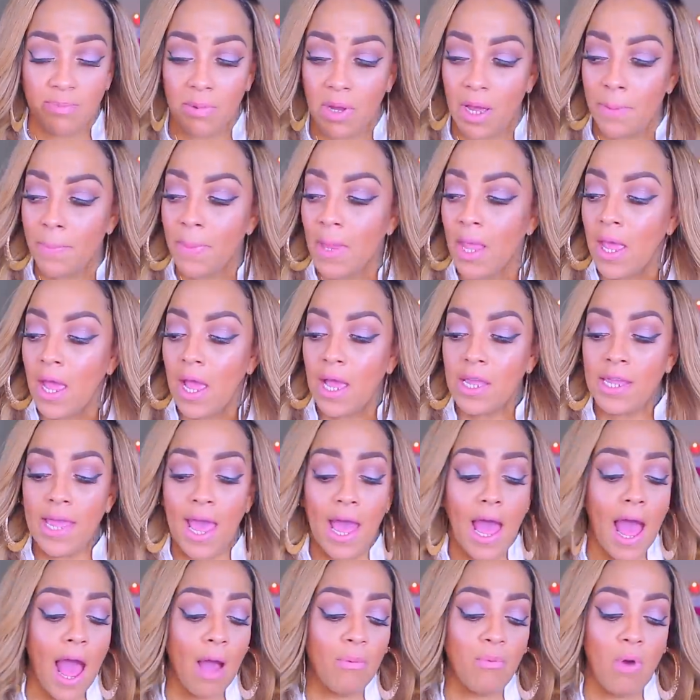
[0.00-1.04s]
But
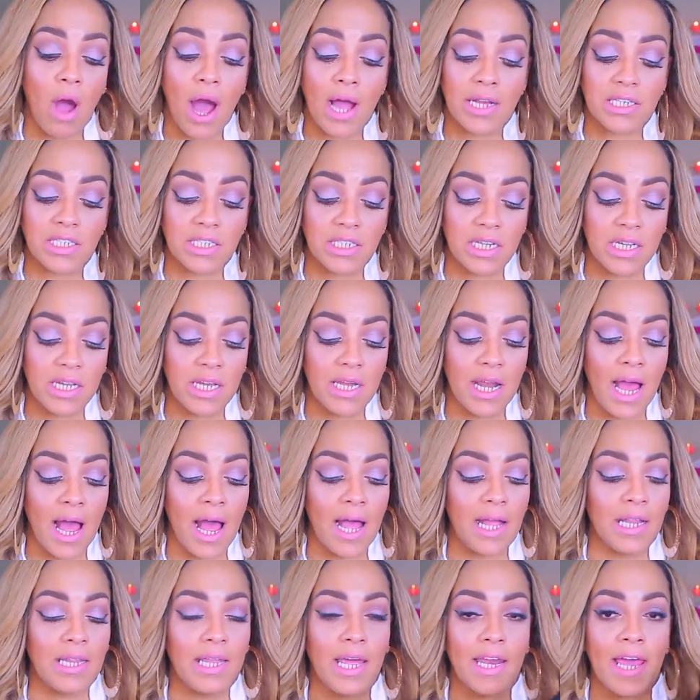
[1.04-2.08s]
yeah, I washed it.
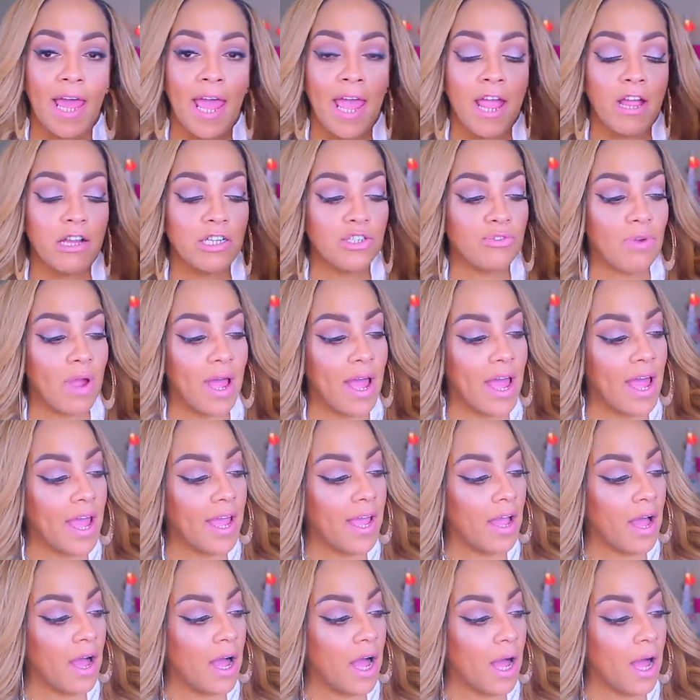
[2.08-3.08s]
I let it air dry